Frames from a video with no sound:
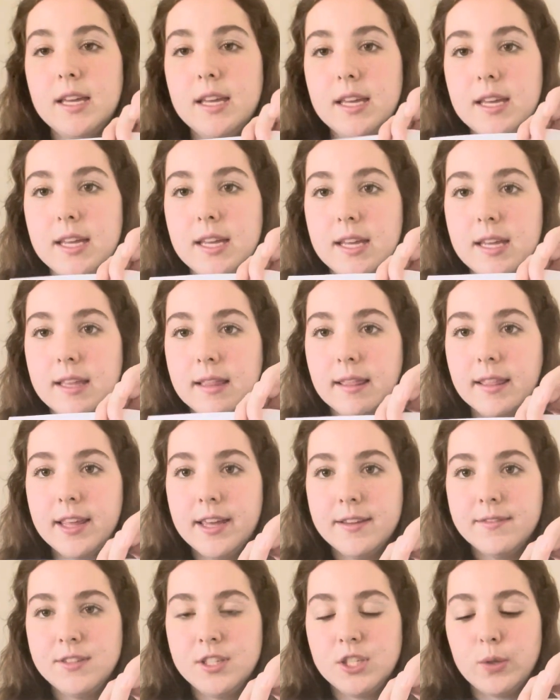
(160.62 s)
he
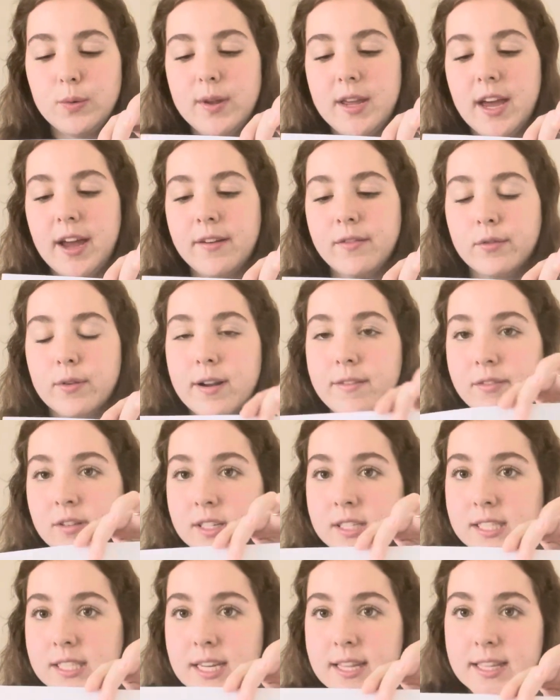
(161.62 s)
lives, so we have
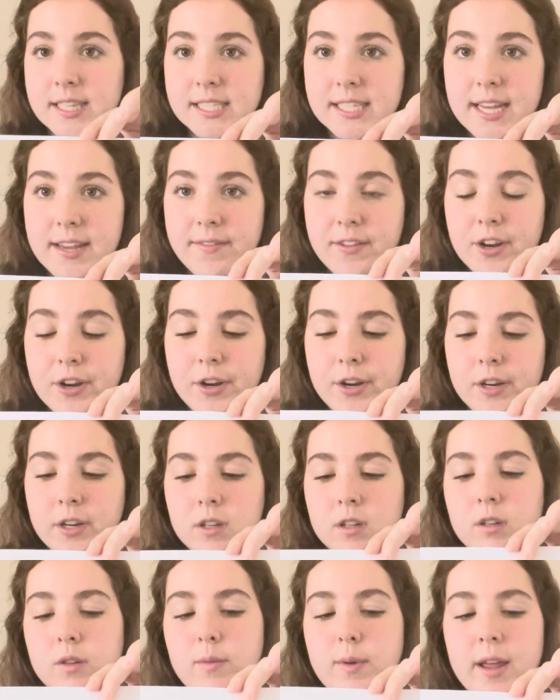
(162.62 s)
reference to the Savior,
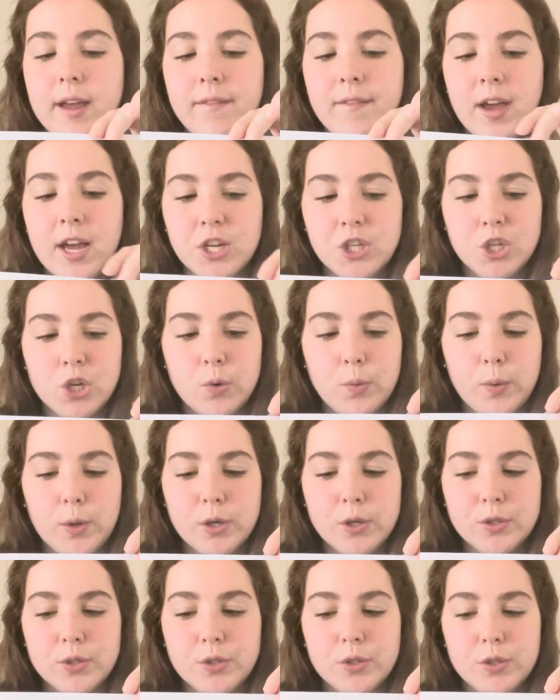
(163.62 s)
we have action
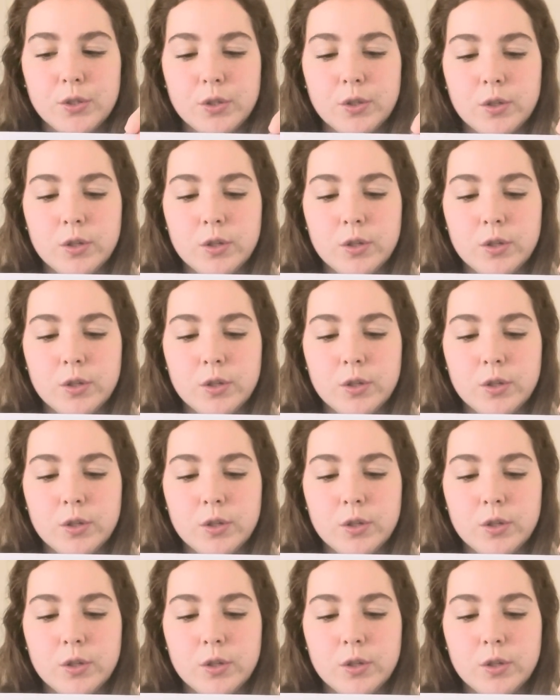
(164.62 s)
words,